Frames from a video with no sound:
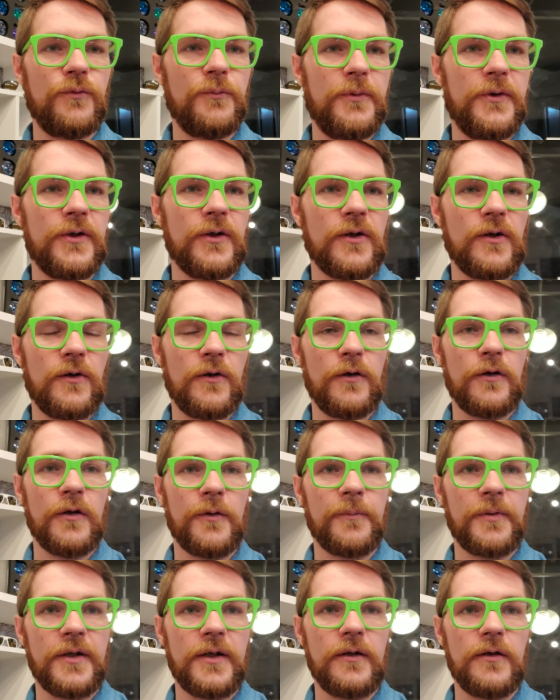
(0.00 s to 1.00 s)
put a card
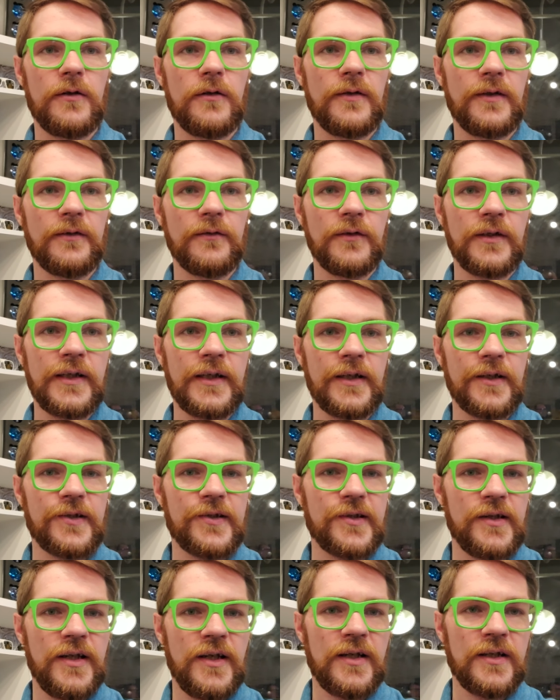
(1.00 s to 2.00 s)
up here that
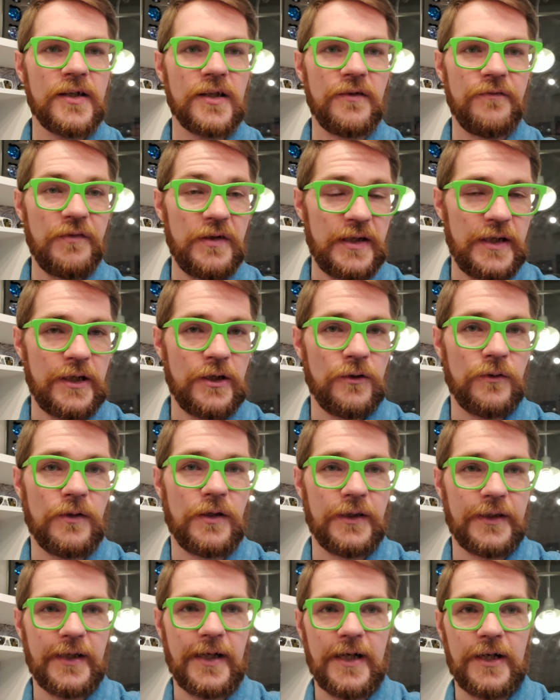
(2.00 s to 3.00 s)
links to the video
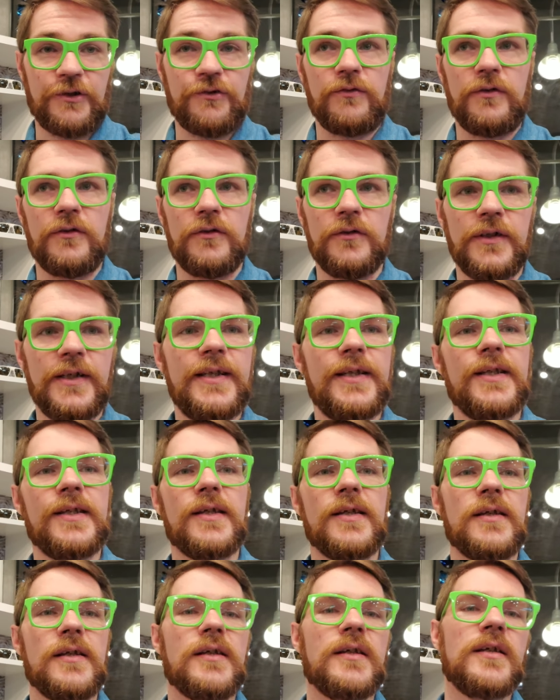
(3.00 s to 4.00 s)
on the actual
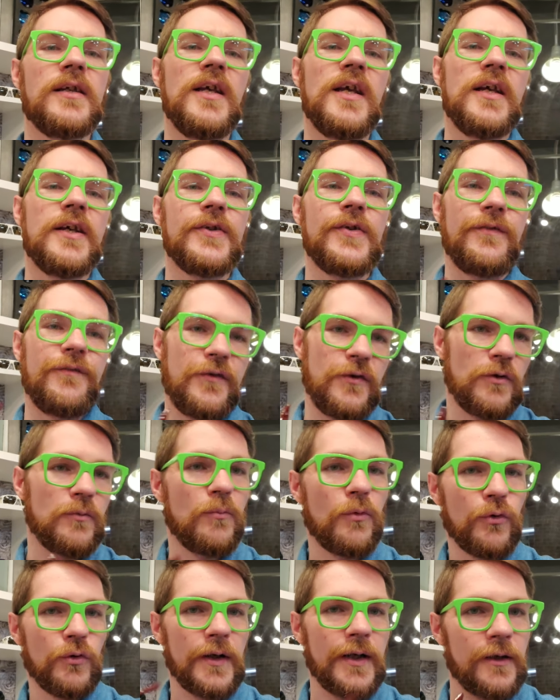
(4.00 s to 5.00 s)
lenses, so if you're
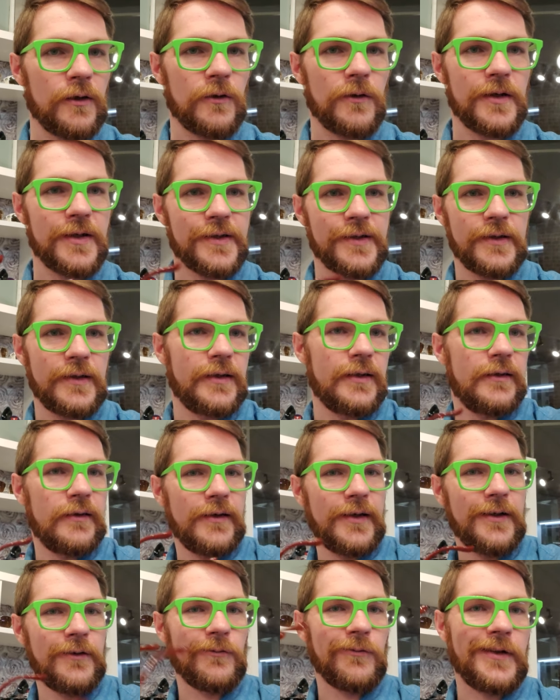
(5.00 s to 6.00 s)
more interested
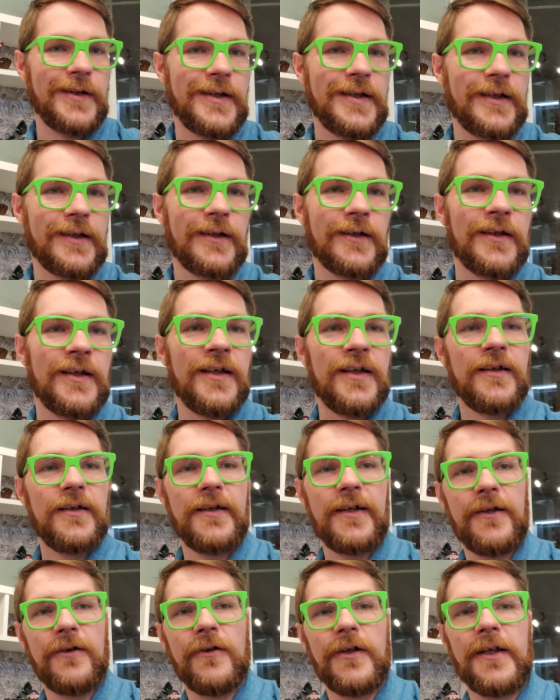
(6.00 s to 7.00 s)
in reading,
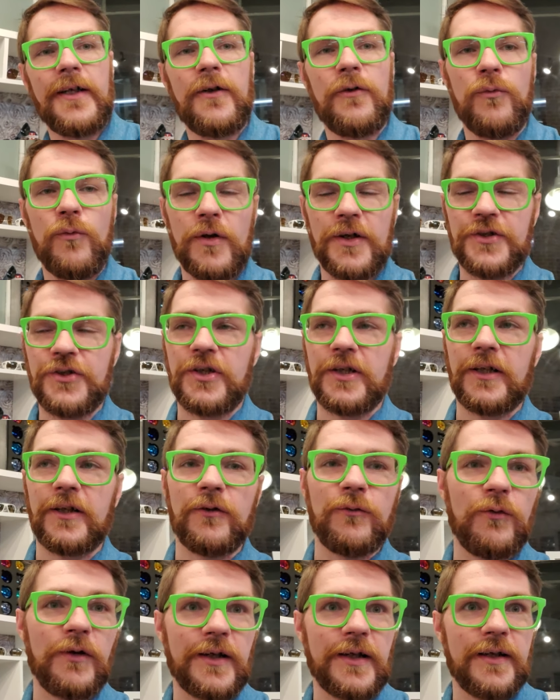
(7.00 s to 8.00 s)
hearing, watching,
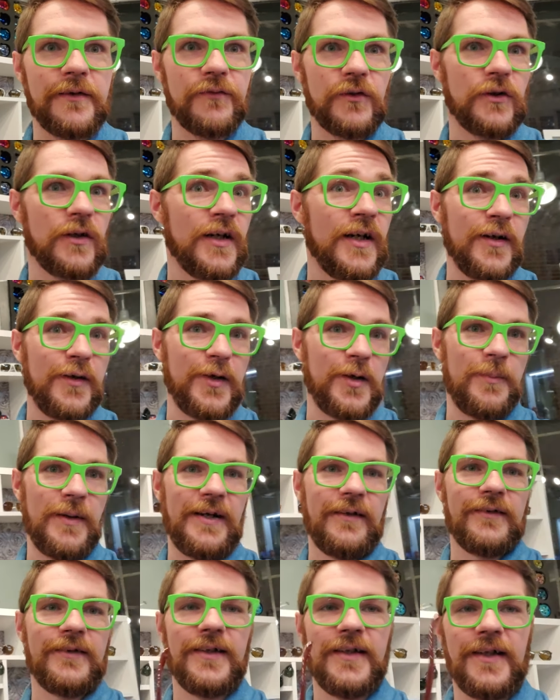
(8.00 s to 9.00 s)
whatever
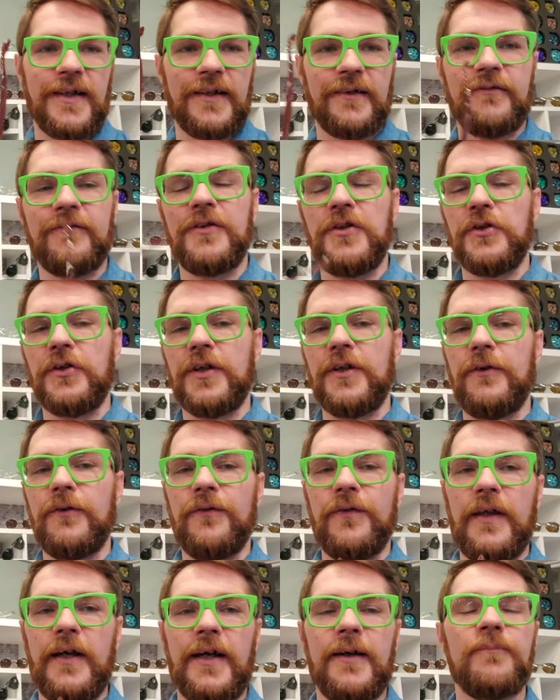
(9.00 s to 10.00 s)
about that, you can
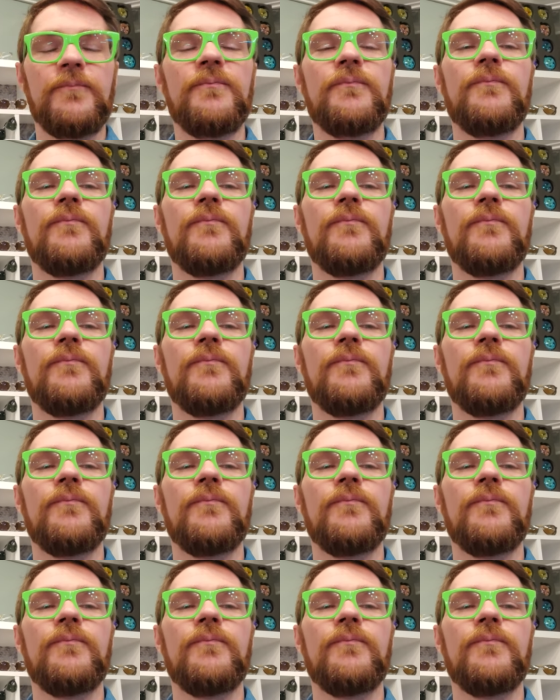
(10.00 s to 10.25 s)
do that.